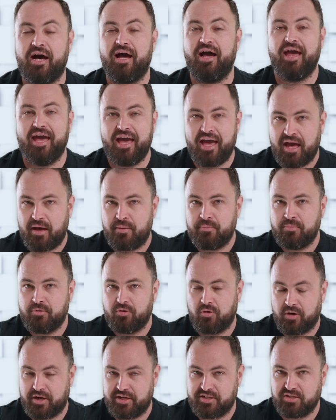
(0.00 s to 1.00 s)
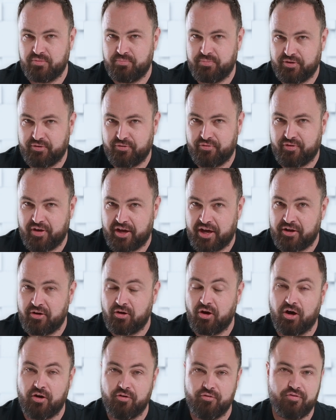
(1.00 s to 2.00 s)
I am quite a big fan
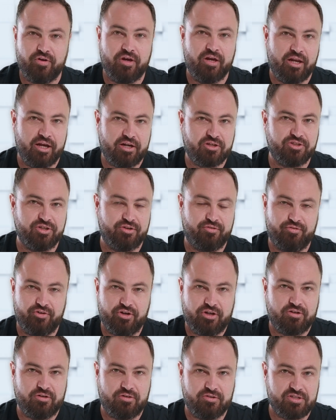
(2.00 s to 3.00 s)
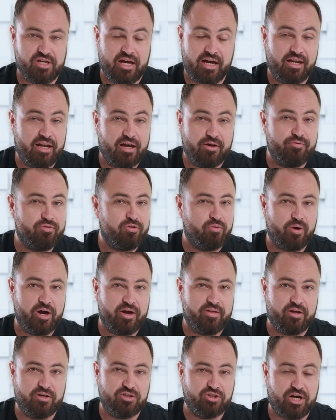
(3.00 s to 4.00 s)
of electric vehicles. I love the way
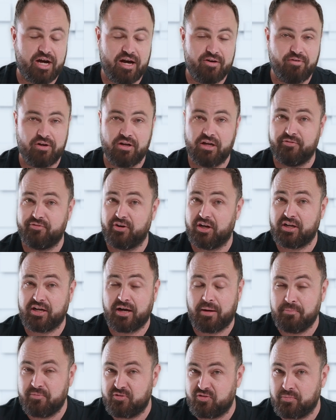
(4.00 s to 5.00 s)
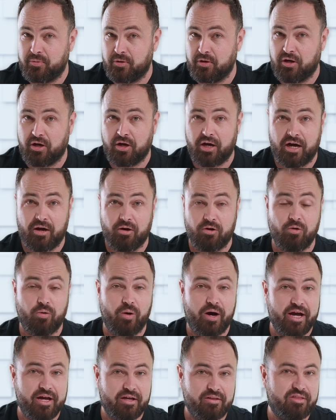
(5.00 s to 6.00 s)
they drive. I love how comfortable they are, how
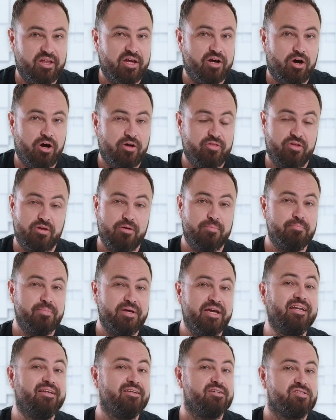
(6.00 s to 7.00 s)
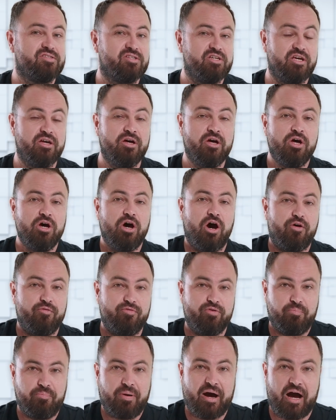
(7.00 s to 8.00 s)
quiet they are, the immediacy of
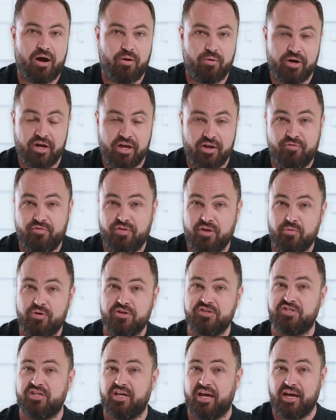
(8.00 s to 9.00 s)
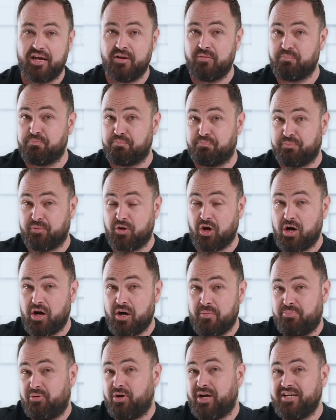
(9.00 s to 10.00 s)
the power. If there was a
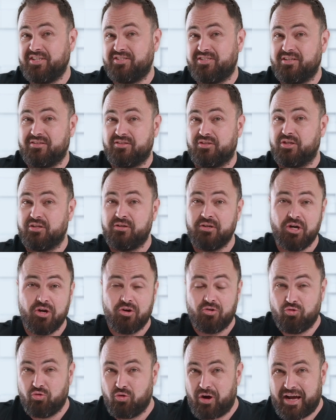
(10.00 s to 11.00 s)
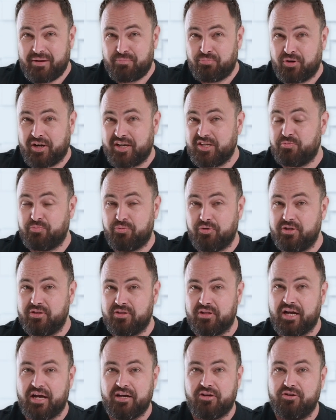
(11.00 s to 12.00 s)
car priced at the right price point
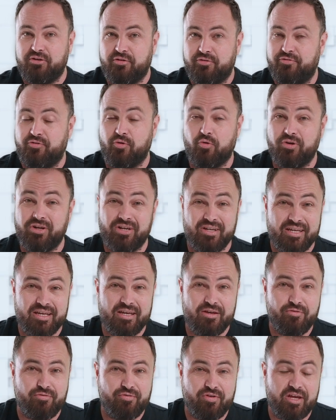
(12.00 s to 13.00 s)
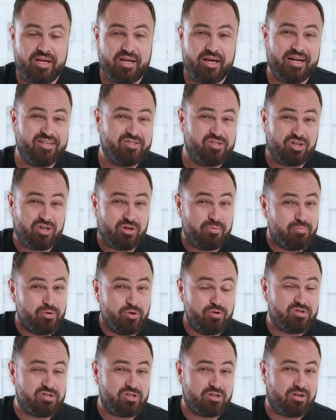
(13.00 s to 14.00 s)
that I could afford an EV as a
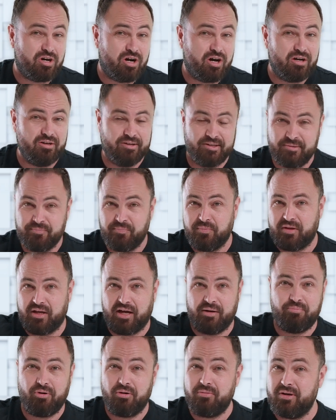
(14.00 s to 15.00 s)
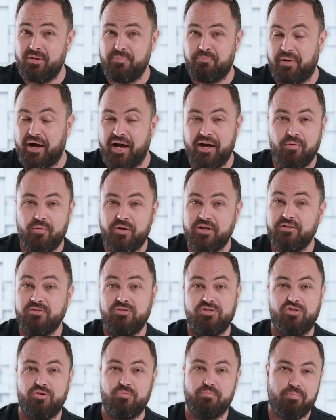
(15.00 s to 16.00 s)
commuter car, I'd probably buy
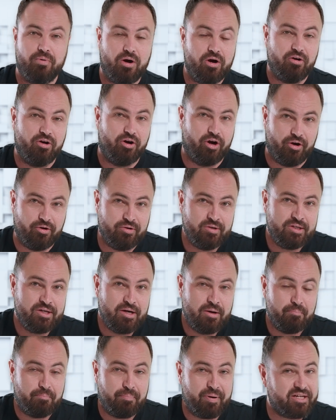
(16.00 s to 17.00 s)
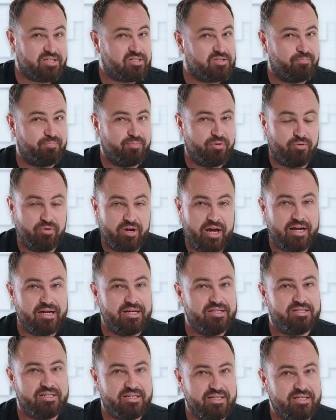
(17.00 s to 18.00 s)
one tomorrow. But the
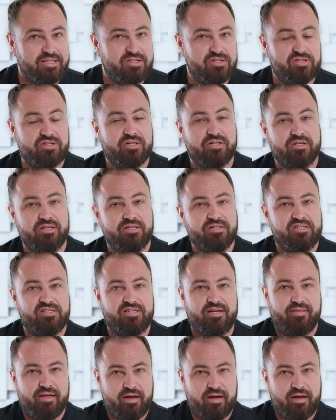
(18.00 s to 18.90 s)
reality is that in South